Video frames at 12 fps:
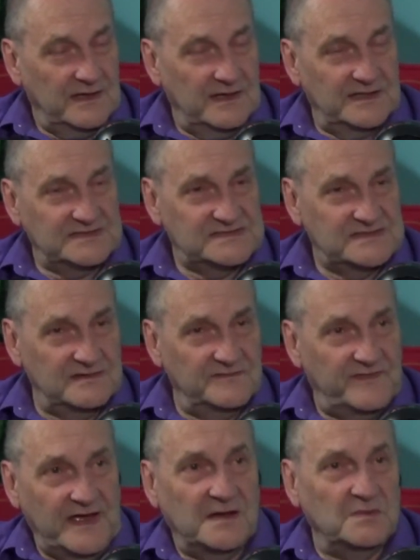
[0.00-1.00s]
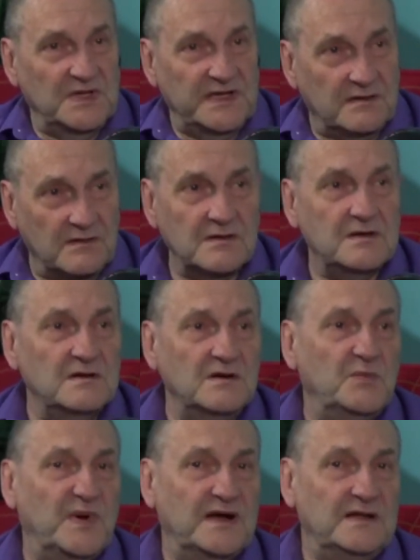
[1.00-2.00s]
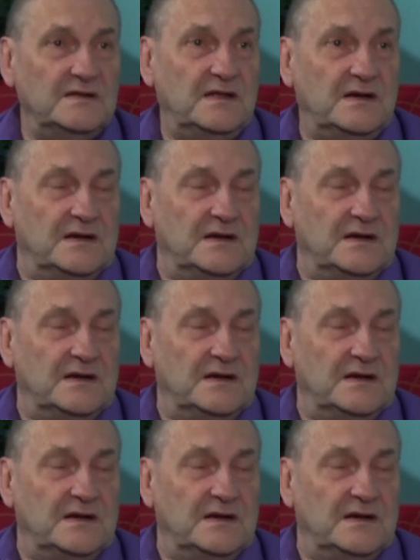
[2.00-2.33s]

as the family grew, but